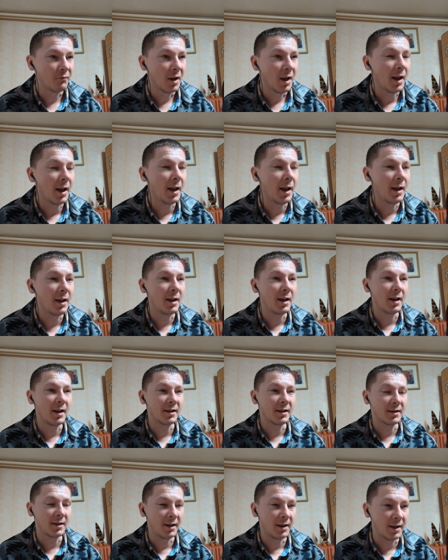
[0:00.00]
And
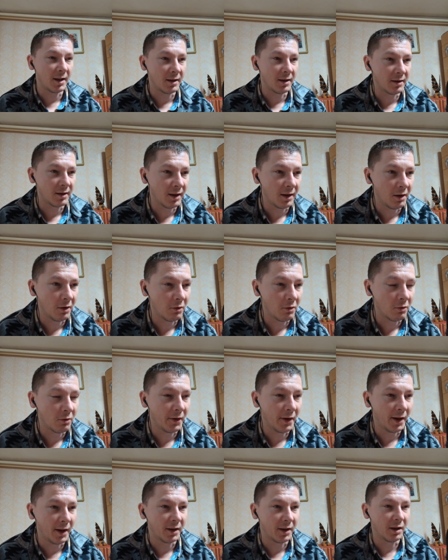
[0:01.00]
yes, I can tell you
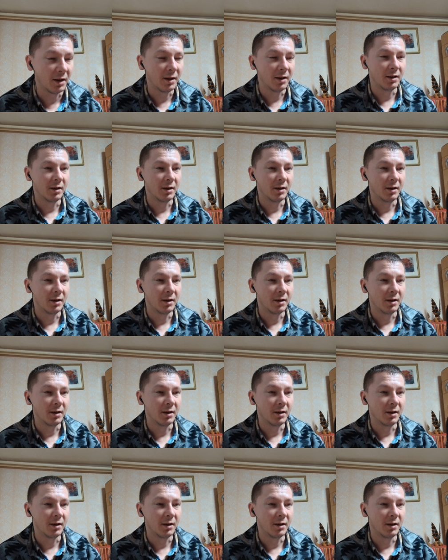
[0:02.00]
that